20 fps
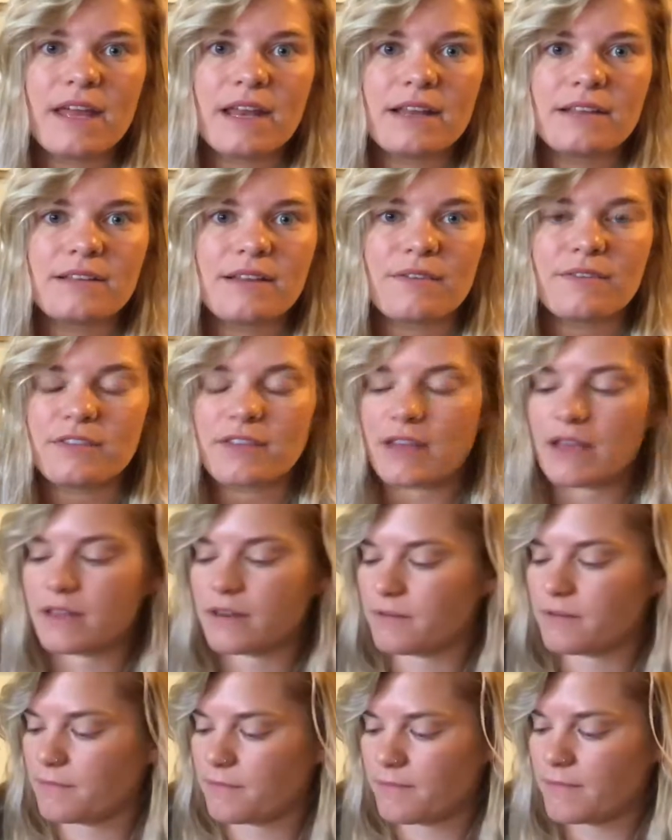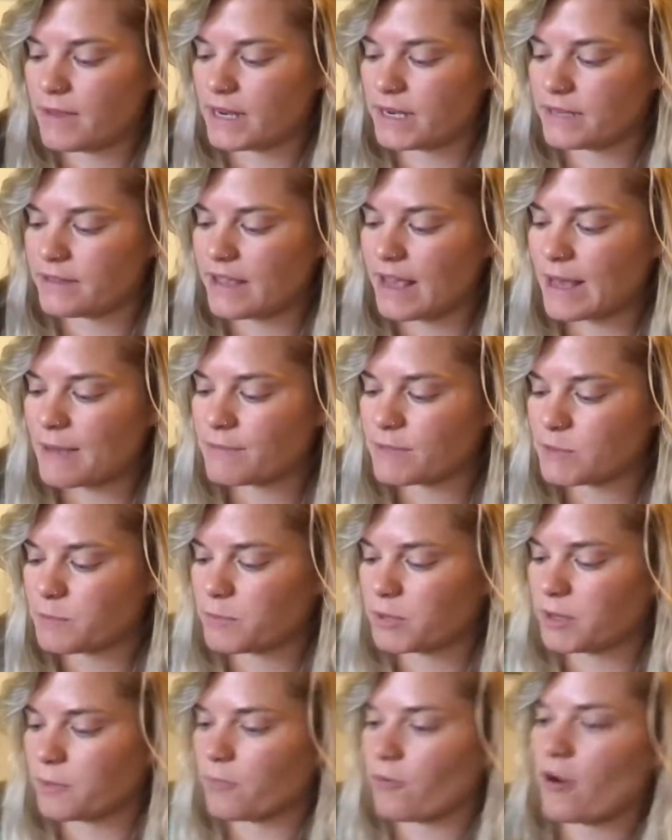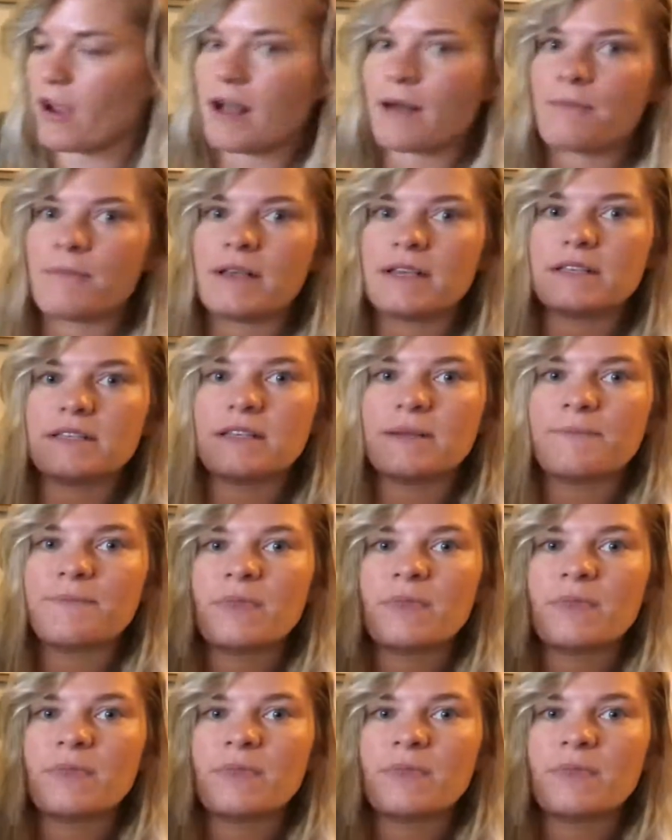that, as I've said many times, but the problem is